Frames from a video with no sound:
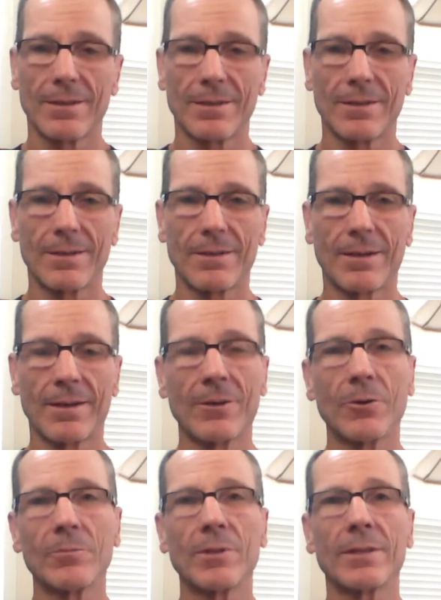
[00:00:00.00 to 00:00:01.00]
I hope
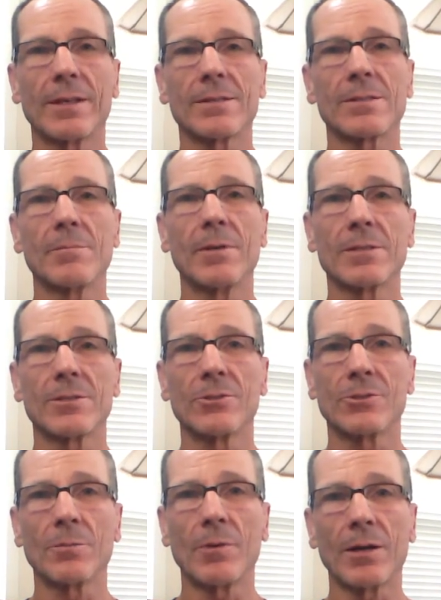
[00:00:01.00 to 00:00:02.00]
that that's the message, the
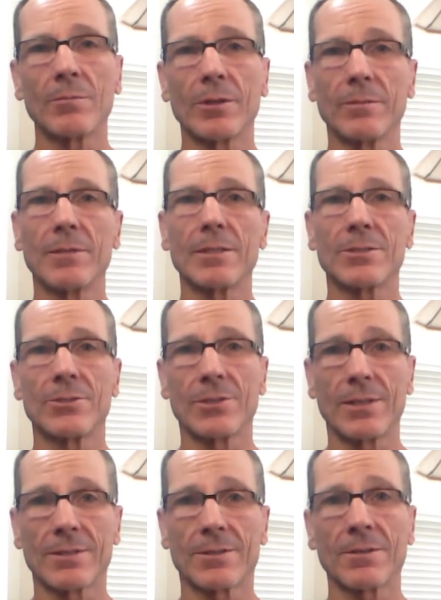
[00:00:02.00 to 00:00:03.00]
bottom line message that's
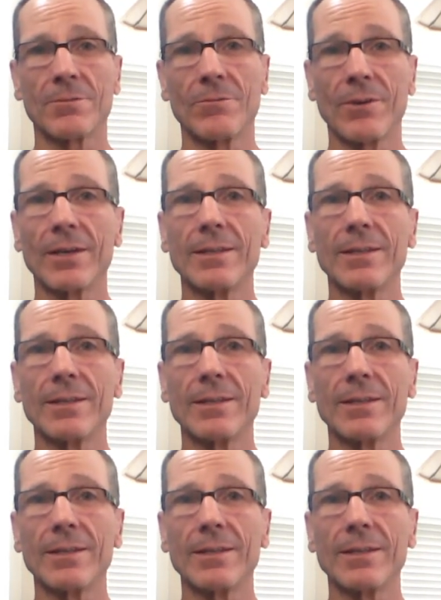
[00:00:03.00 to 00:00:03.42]
conveyed.